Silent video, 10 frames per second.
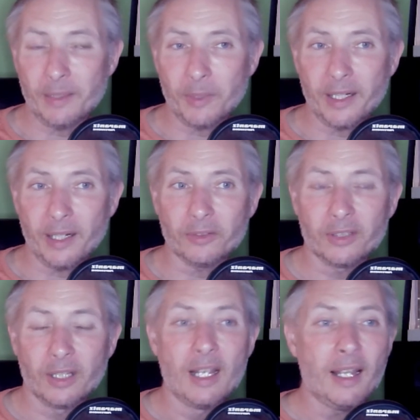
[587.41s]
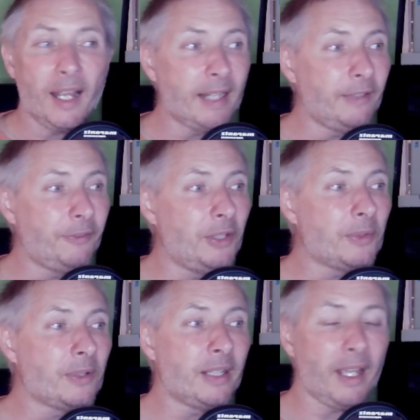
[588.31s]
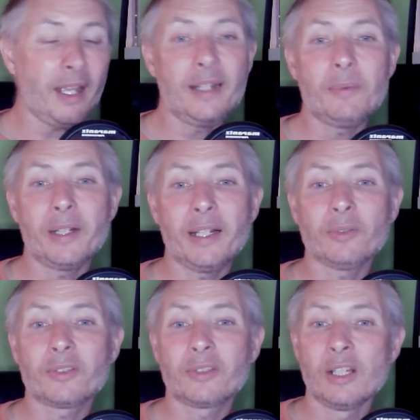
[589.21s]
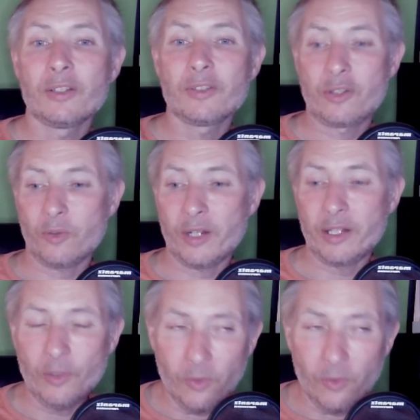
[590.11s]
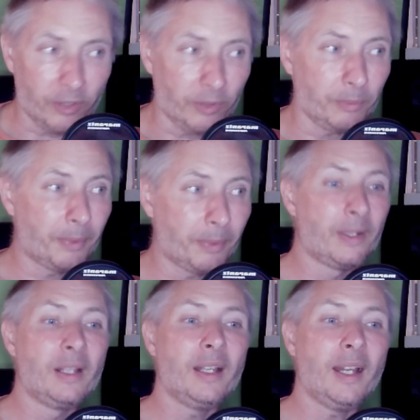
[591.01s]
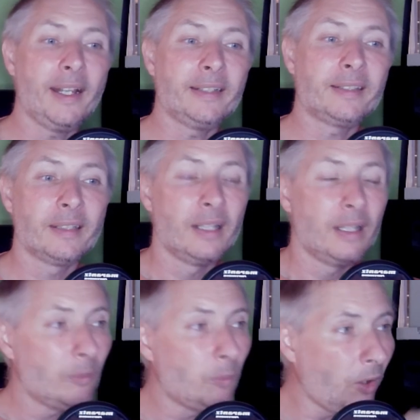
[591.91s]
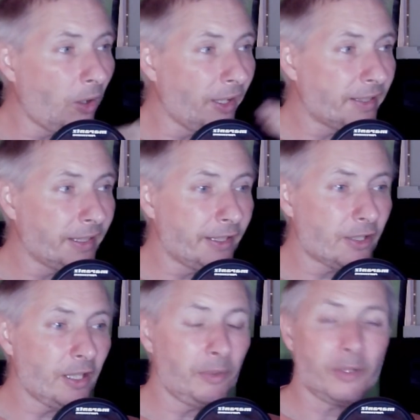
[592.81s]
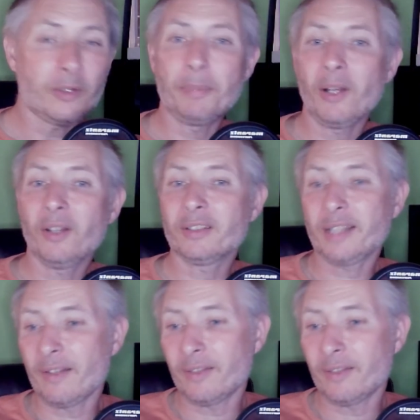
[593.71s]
And if you can get anyone else to join your loop and what I teach you, you can pass down and teach them.